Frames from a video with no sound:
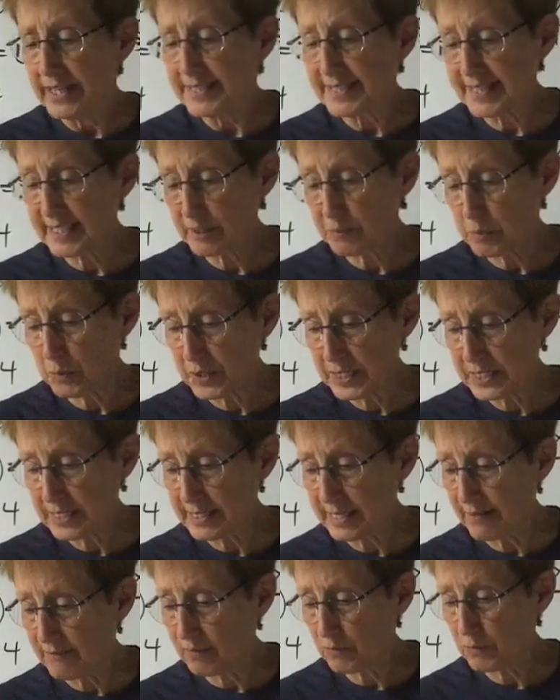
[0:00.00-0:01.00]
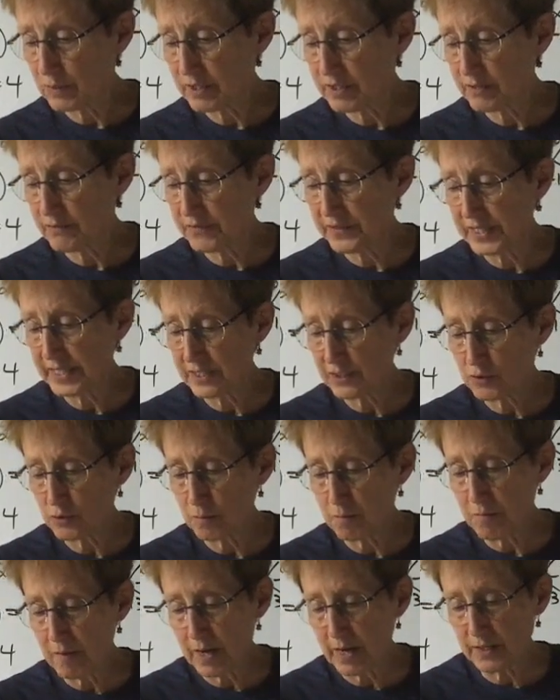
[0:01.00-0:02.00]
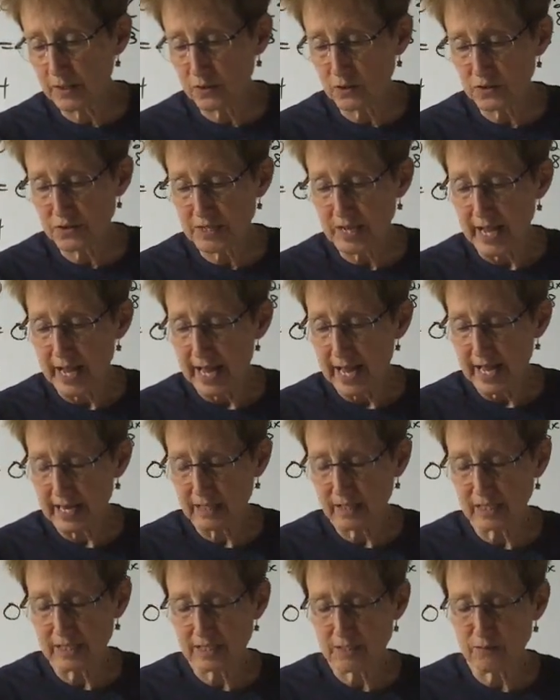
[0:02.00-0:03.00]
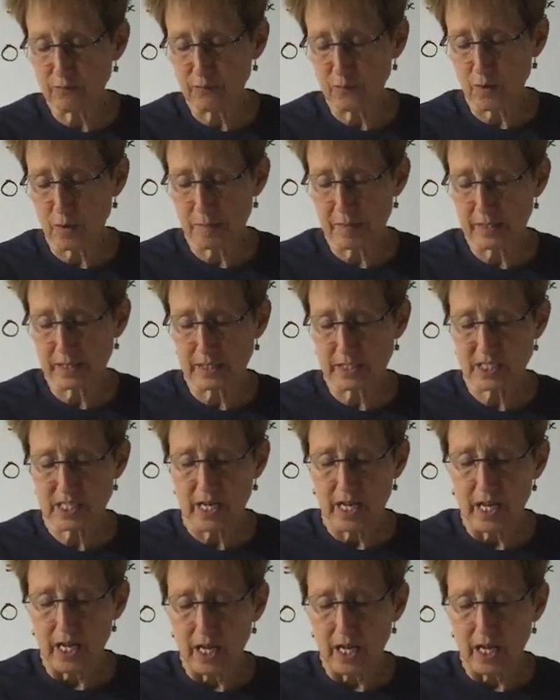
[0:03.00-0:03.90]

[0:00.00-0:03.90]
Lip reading: 6.7 was the financial models, had lots of formulas.